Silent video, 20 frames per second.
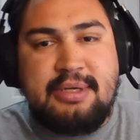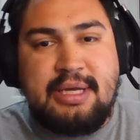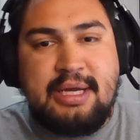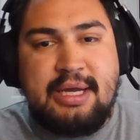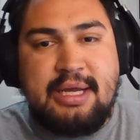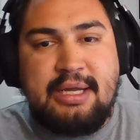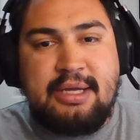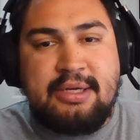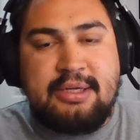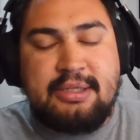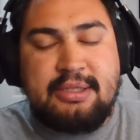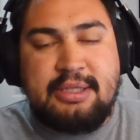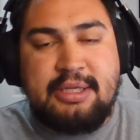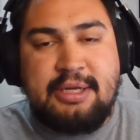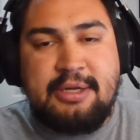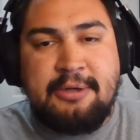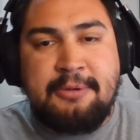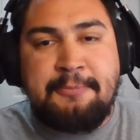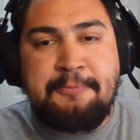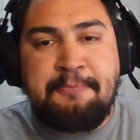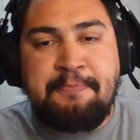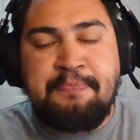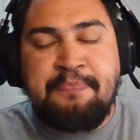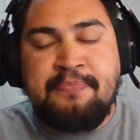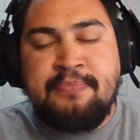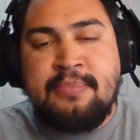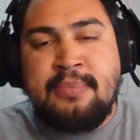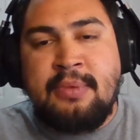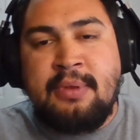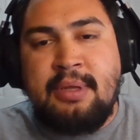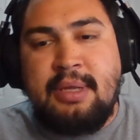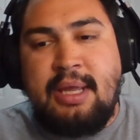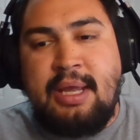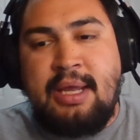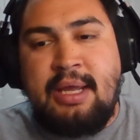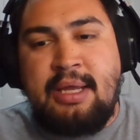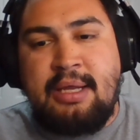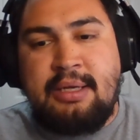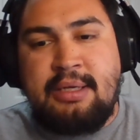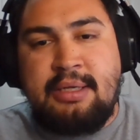die on there,
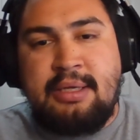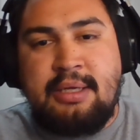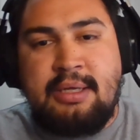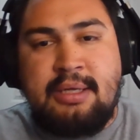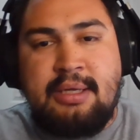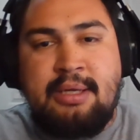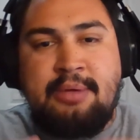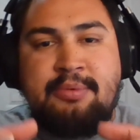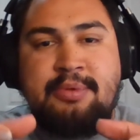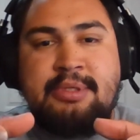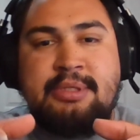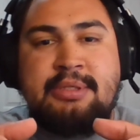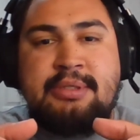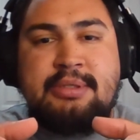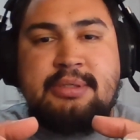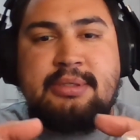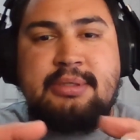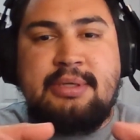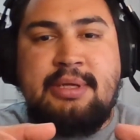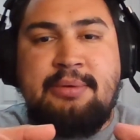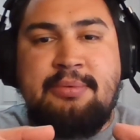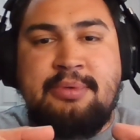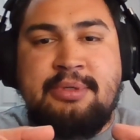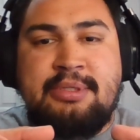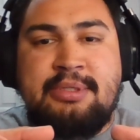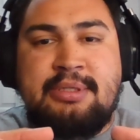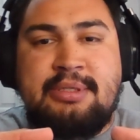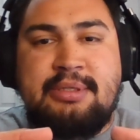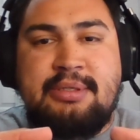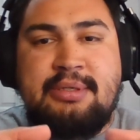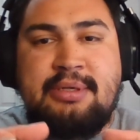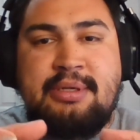and uh, it was it was